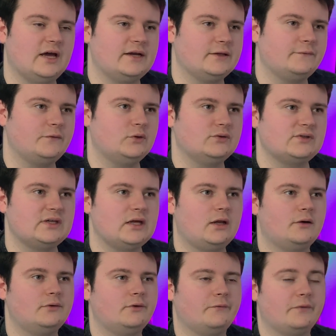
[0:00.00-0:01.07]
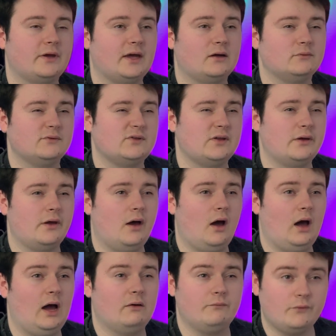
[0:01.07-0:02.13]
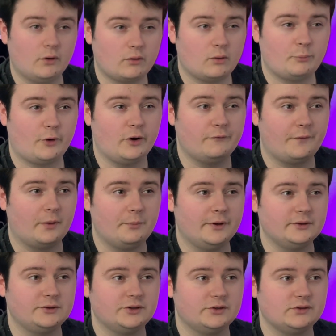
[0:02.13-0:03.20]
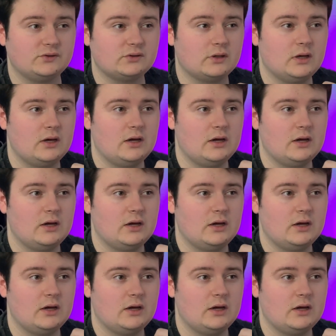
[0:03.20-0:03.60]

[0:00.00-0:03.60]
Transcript: and if you see a load of accounts that have not got profile pictures,